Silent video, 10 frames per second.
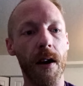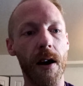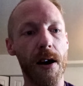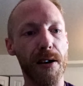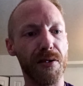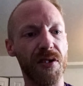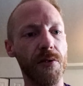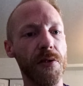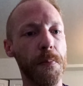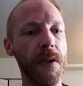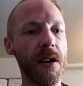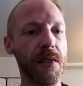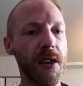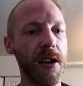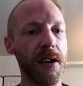Uh, so the big
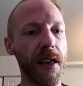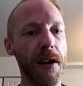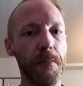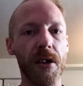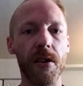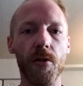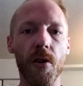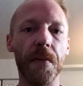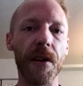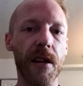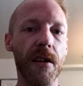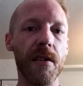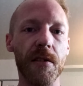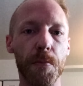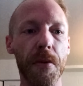thing that I'm going to go over here
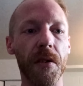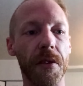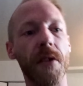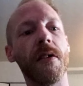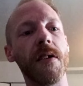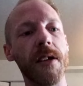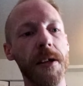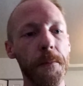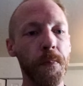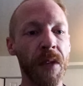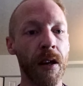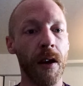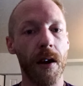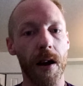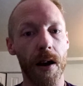is Bill 30.
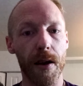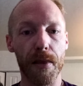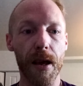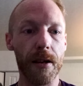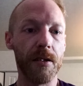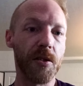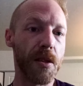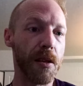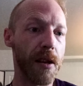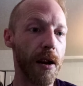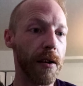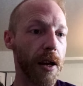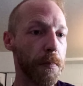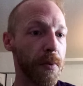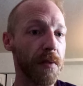Uh, that is the tearing
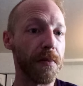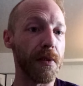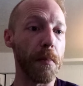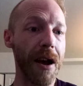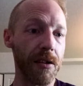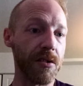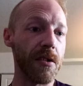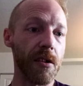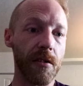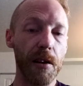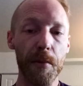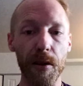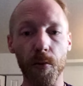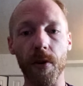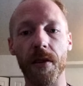up of the master
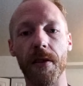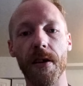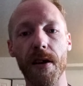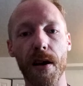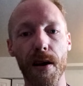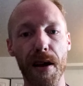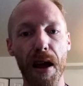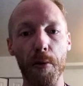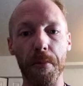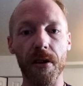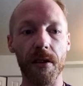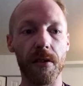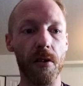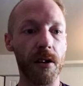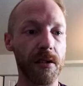agreement with the uh, Alberta
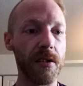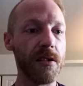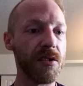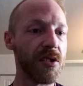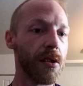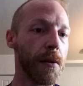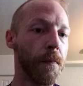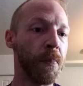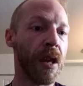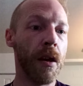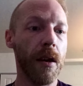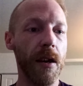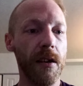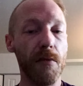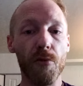doctors.
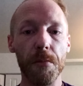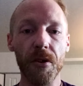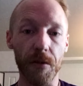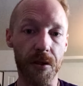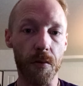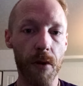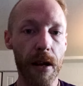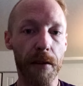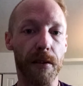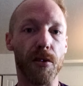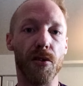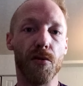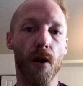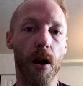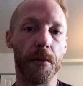It removes the right
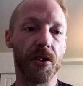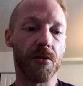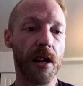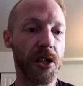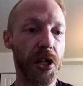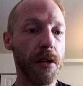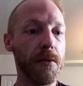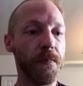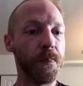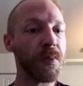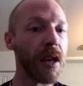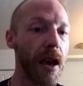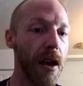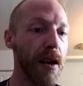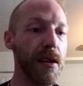to arbitration
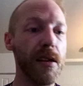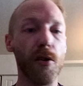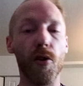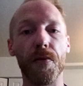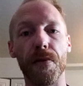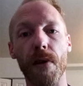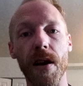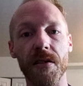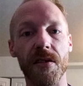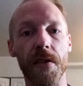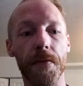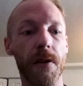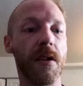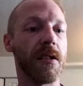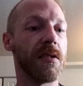and it overrides the
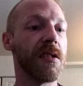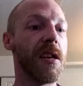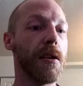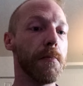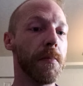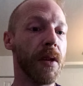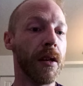funding scheme.